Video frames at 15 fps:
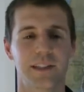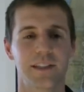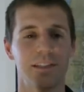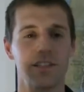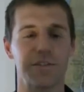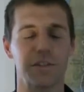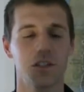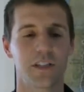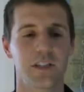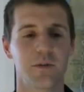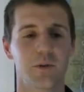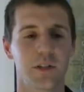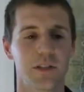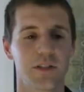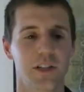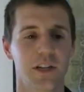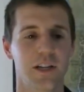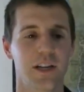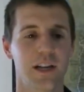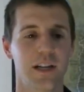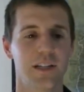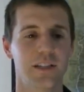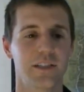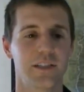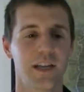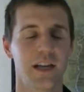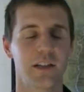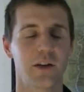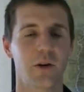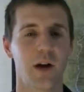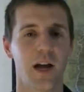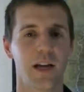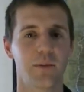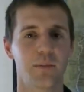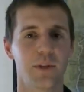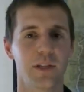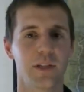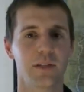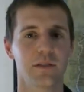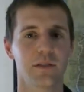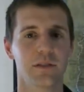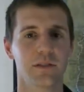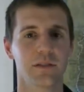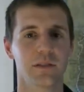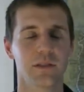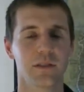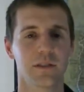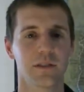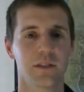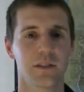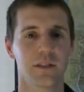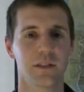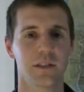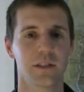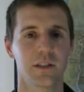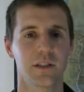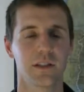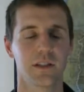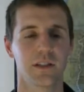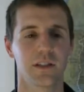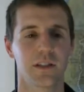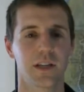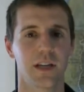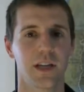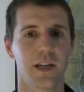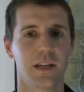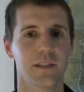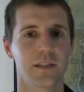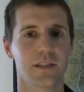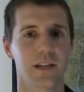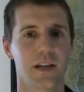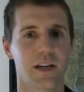different keywords on yellow-eyed beans and